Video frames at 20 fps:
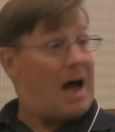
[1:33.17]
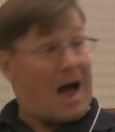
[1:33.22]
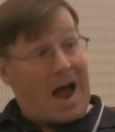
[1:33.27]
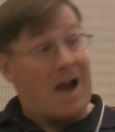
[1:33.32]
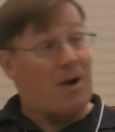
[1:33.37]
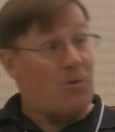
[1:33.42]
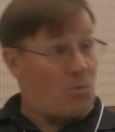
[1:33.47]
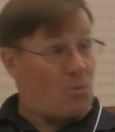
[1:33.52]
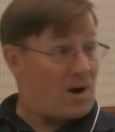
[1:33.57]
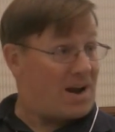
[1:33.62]

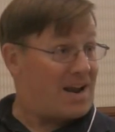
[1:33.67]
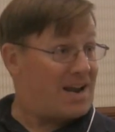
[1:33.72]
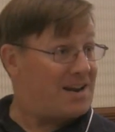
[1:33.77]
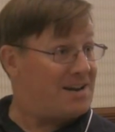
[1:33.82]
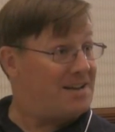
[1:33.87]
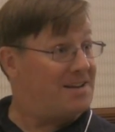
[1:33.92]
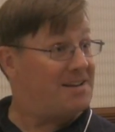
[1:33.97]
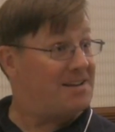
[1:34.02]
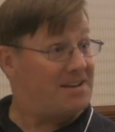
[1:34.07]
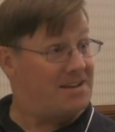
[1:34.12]
I
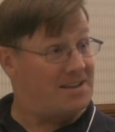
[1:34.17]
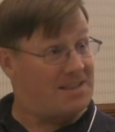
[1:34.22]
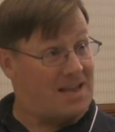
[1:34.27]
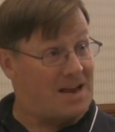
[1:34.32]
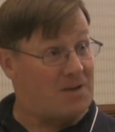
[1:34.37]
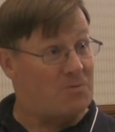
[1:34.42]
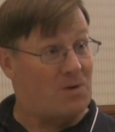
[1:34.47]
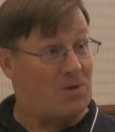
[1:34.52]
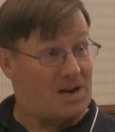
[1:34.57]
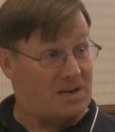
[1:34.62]
ran in
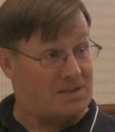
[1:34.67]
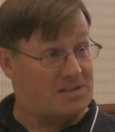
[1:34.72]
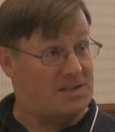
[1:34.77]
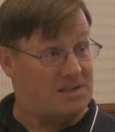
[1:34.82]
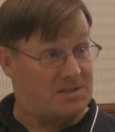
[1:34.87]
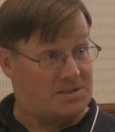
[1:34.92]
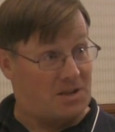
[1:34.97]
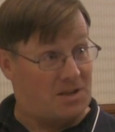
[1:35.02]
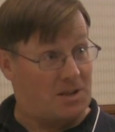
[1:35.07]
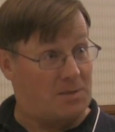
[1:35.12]
that race
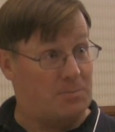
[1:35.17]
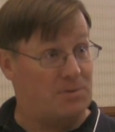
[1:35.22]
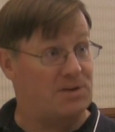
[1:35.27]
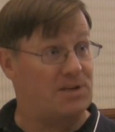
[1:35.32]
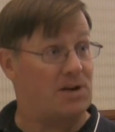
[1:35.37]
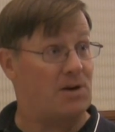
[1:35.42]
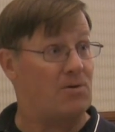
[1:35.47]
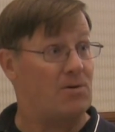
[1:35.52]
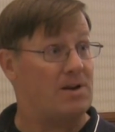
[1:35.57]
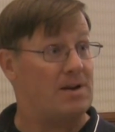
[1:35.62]
as the
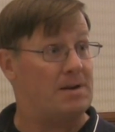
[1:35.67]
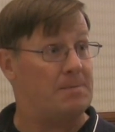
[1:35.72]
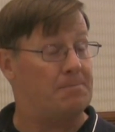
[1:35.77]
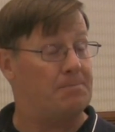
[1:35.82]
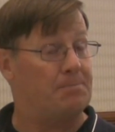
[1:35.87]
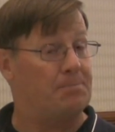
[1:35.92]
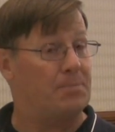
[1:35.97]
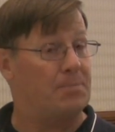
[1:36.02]
Libertarian.